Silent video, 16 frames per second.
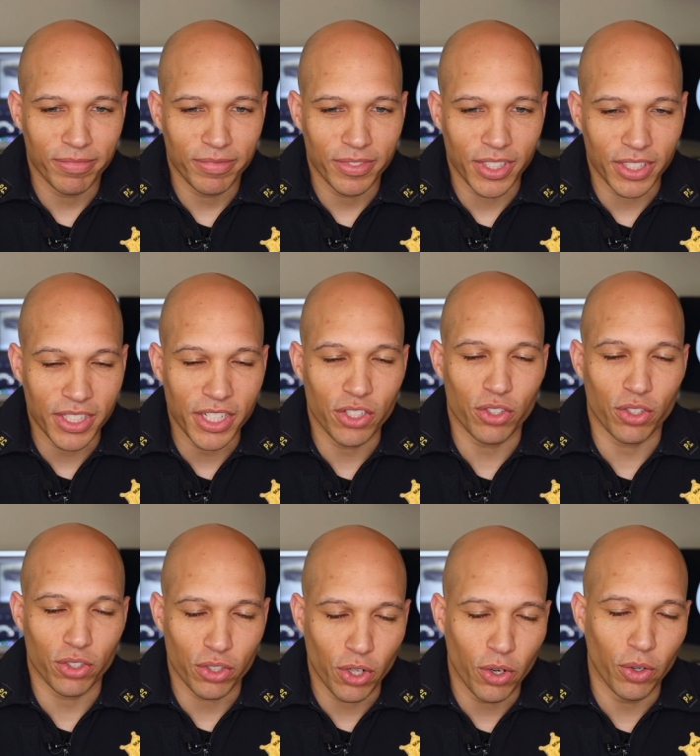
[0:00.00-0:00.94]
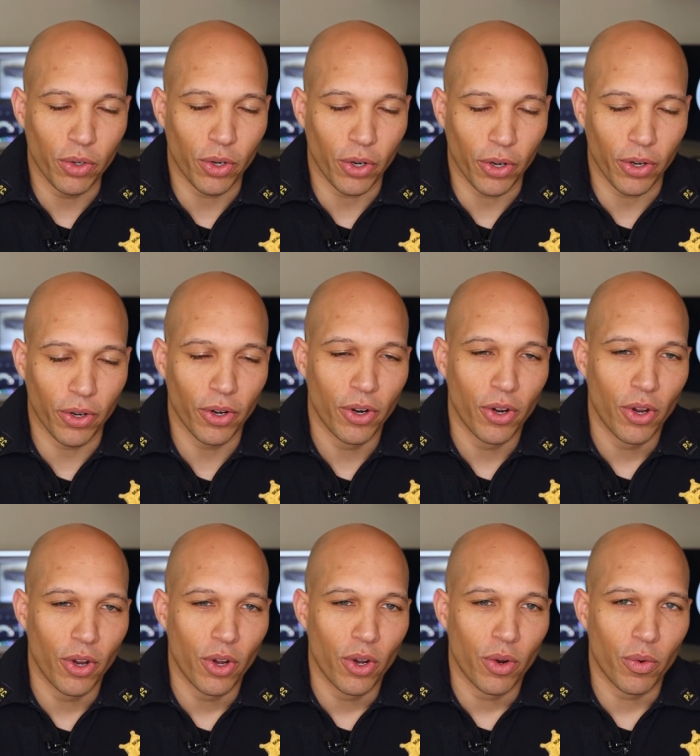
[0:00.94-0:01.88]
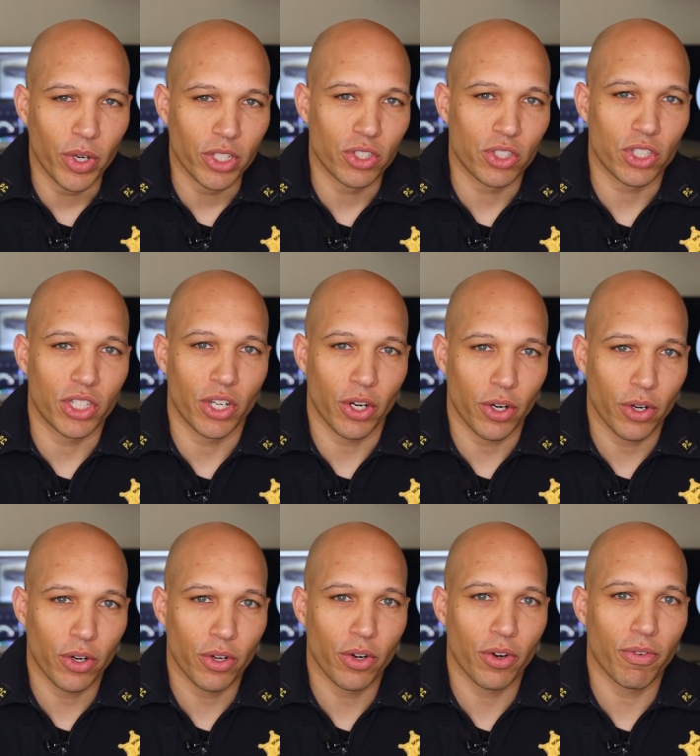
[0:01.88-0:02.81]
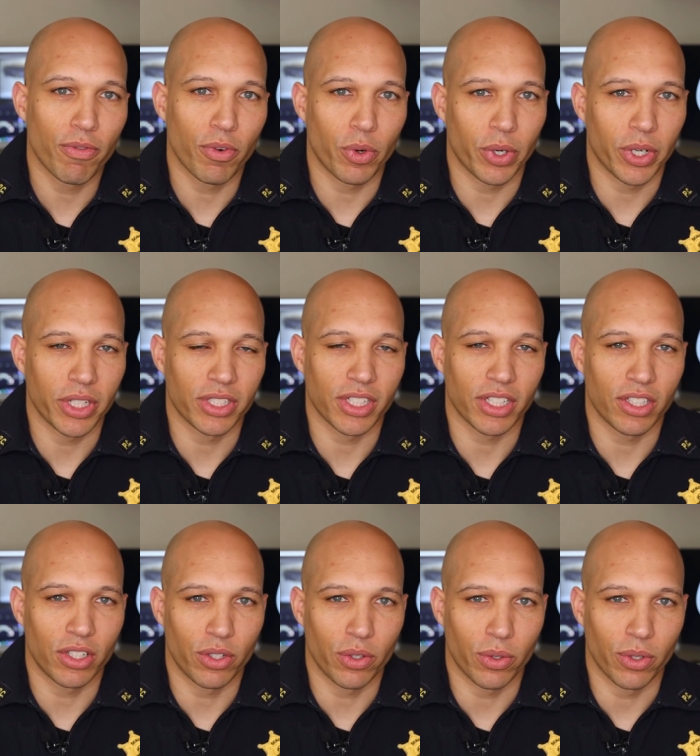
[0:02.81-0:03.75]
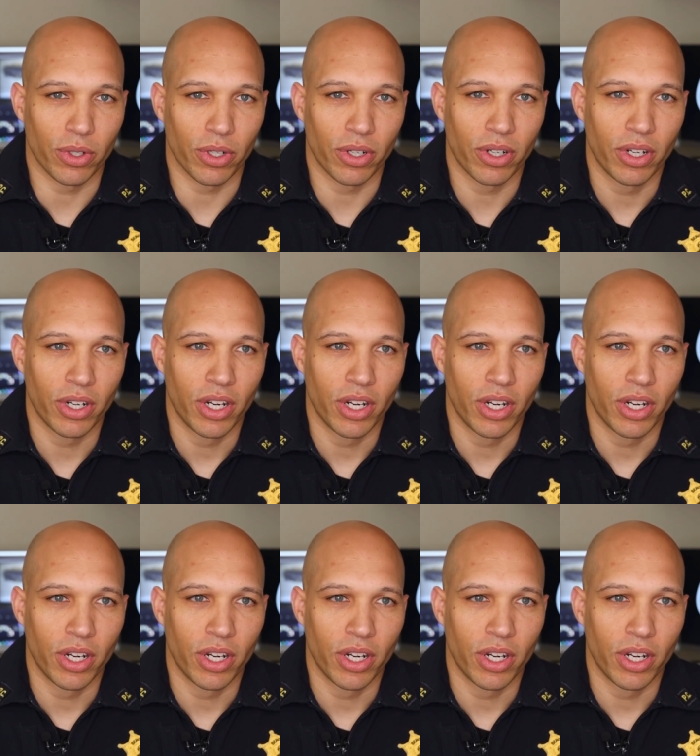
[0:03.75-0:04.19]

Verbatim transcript: the teacher told her, when she heard her voice at the door,